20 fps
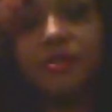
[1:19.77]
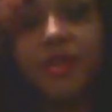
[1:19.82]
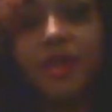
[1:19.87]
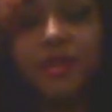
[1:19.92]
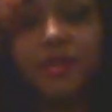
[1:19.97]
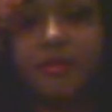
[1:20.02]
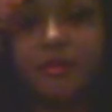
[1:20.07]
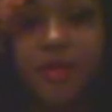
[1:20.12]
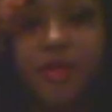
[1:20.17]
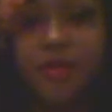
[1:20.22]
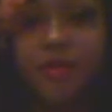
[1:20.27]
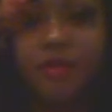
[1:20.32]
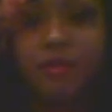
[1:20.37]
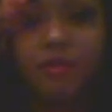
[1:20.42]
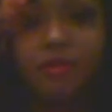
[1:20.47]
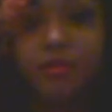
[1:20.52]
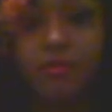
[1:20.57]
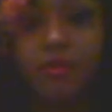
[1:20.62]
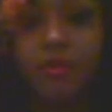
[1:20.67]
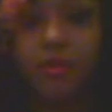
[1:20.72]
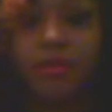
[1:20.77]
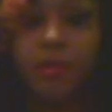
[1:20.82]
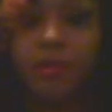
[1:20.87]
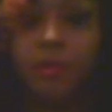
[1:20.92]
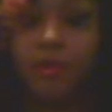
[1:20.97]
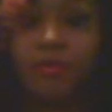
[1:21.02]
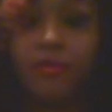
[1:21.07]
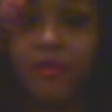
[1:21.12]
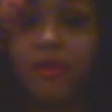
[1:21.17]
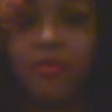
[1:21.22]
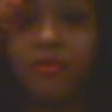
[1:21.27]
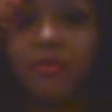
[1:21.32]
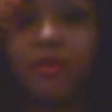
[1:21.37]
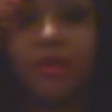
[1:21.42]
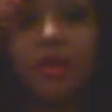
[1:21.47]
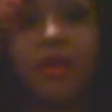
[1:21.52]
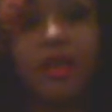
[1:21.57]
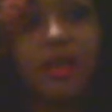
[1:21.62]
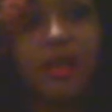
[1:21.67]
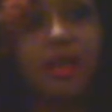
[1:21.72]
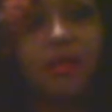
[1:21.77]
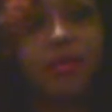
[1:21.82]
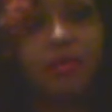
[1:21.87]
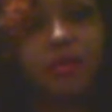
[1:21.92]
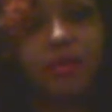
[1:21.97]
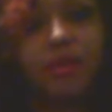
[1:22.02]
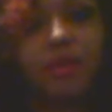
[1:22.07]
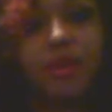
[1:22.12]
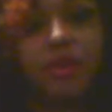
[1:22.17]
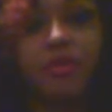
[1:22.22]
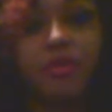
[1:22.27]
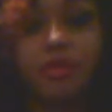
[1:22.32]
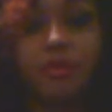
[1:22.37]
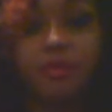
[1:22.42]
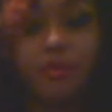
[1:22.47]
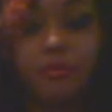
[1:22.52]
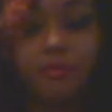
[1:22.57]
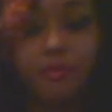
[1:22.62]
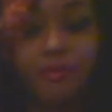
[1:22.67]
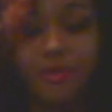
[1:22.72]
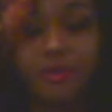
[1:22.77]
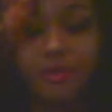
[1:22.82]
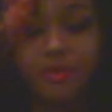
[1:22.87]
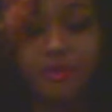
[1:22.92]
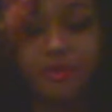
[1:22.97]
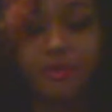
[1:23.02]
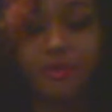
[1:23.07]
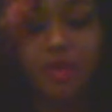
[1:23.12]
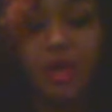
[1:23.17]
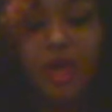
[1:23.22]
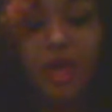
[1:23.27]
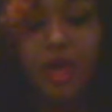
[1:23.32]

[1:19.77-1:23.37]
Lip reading: I just edited them on my Facebook, and I was looking across some of the pictures